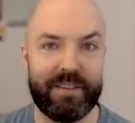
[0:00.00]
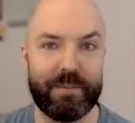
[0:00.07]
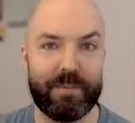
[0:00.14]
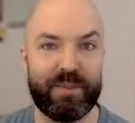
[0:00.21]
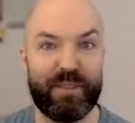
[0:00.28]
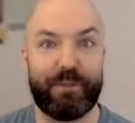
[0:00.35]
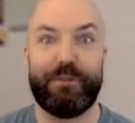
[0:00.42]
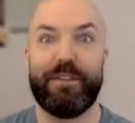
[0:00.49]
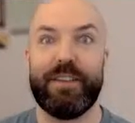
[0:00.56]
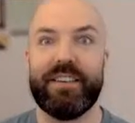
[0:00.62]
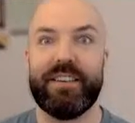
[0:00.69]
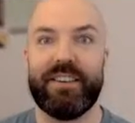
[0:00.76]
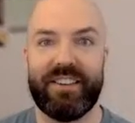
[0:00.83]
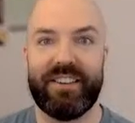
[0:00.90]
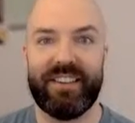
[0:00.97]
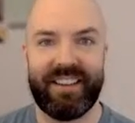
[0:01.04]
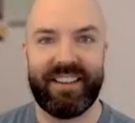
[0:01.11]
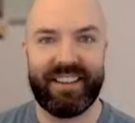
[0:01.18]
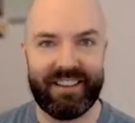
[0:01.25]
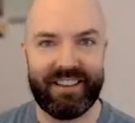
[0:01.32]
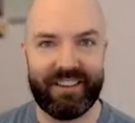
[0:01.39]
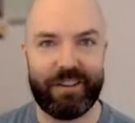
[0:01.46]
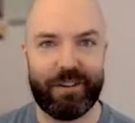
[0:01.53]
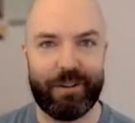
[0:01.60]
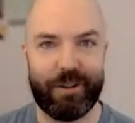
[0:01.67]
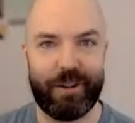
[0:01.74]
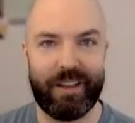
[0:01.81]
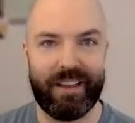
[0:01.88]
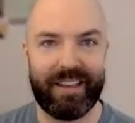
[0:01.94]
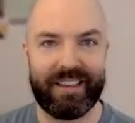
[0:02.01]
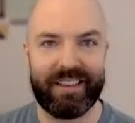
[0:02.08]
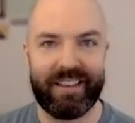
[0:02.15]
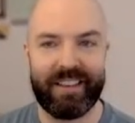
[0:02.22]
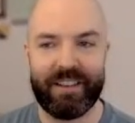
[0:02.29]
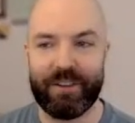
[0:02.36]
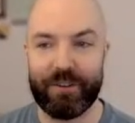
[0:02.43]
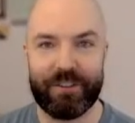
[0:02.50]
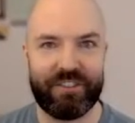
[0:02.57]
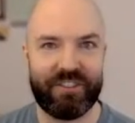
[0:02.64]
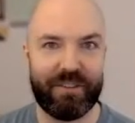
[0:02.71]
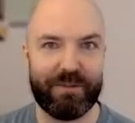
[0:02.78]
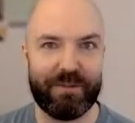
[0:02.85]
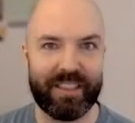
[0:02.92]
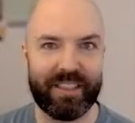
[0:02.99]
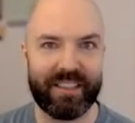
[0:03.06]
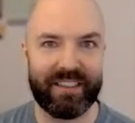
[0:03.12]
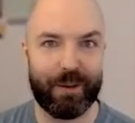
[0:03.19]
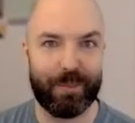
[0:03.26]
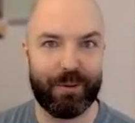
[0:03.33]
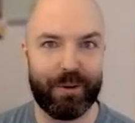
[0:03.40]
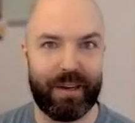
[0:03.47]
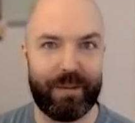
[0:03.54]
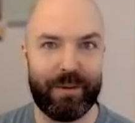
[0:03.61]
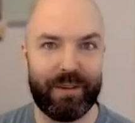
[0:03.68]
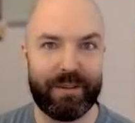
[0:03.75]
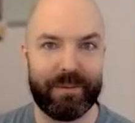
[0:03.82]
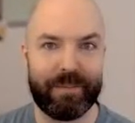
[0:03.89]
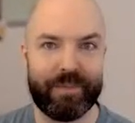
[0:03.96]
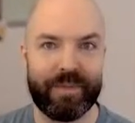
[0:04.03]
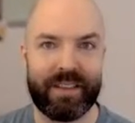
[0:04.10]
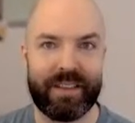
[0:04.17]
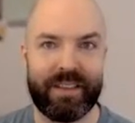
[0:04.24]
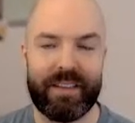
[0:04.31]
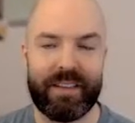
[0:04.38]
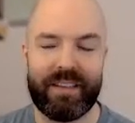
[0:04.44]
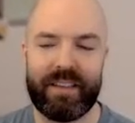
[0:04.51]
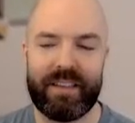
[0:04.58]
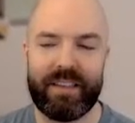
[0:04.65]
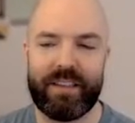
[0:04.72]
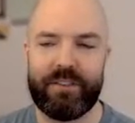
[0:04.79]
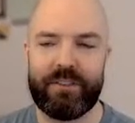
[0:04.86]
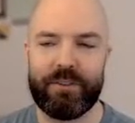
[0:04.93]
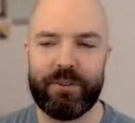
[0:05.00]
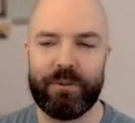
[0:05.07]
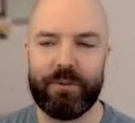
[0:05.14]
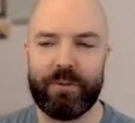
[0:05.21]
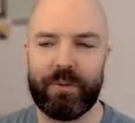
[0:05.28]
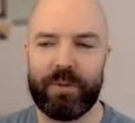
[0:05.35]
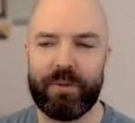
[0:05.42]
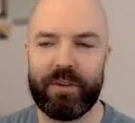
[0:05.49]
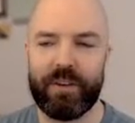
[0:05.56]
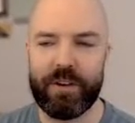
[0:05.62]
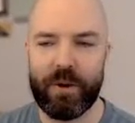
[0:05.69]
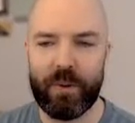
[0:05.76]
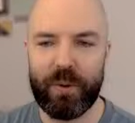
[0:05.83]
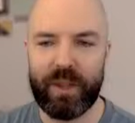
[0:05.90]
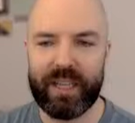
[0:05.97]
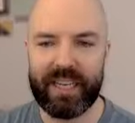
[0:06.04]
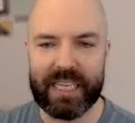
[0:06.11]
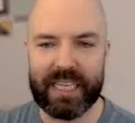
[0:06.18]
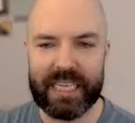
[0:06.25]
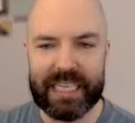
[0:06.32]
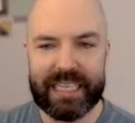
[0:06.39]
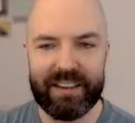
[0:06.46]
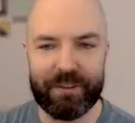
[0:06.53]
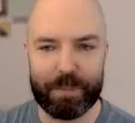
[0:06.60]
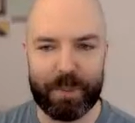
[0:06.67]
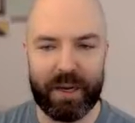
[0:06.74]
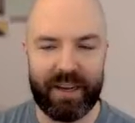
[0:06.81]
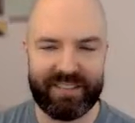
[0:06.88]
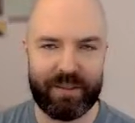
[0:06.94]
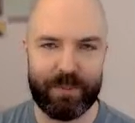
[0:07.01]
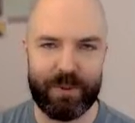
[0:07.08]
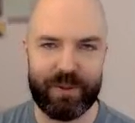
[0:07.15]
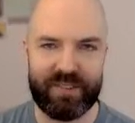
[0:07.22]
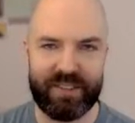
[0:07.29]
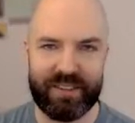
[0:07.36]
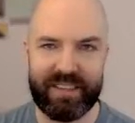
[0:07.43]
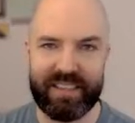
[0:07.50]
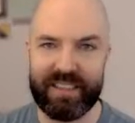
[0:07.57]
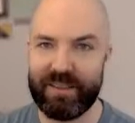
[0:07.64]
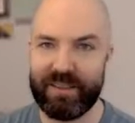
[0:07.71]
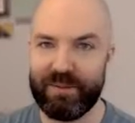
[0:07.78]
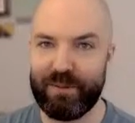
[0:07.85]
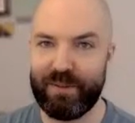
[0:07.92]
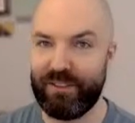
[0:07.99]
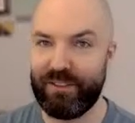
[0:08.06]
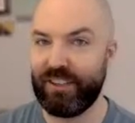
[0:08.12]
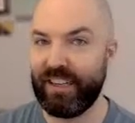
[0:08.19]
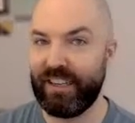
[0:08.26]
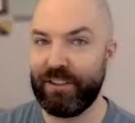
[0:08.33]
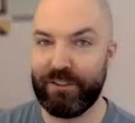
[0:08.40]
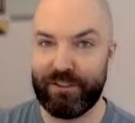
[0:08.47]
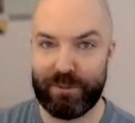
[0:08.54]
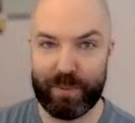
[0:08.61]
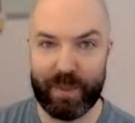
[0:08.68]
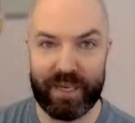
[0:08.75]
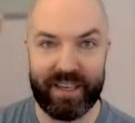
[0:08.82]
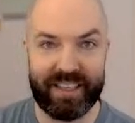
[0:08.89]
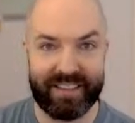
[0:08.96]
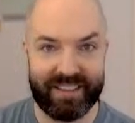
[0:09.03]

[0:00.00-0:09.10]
to feel like you're solving a problem. So know that it is possible to leave these challenges behind.